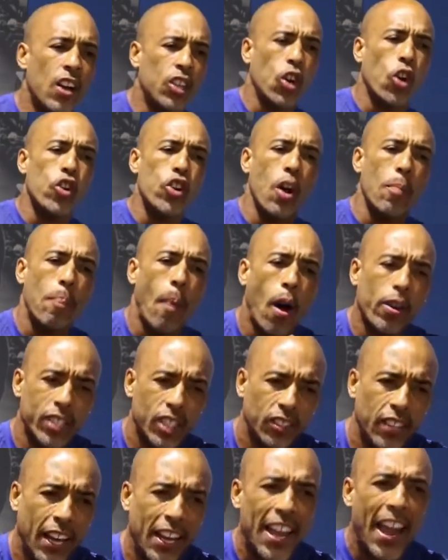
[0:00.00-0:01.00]
Go to your boss
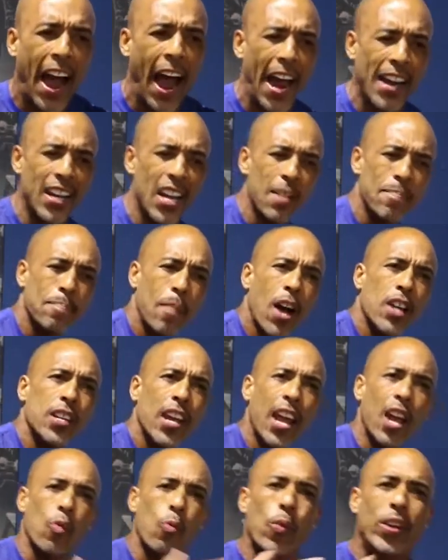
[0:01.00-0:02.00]
and say, I need
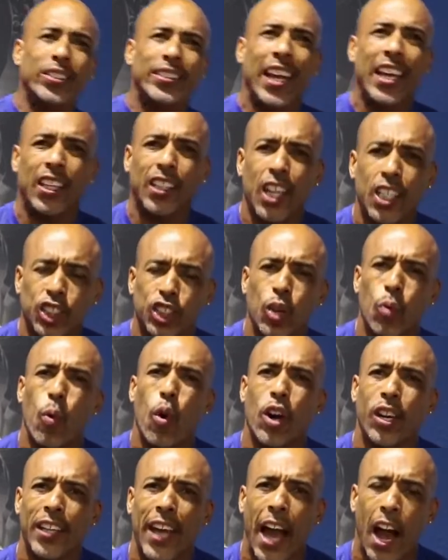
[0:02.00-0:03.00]
Monday and Wednesday lunch to
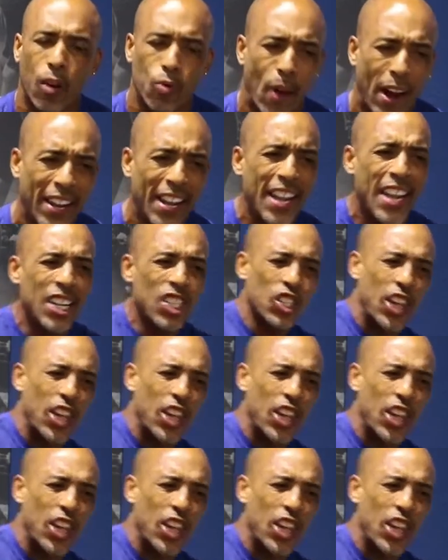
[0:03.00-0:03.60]
work out, right?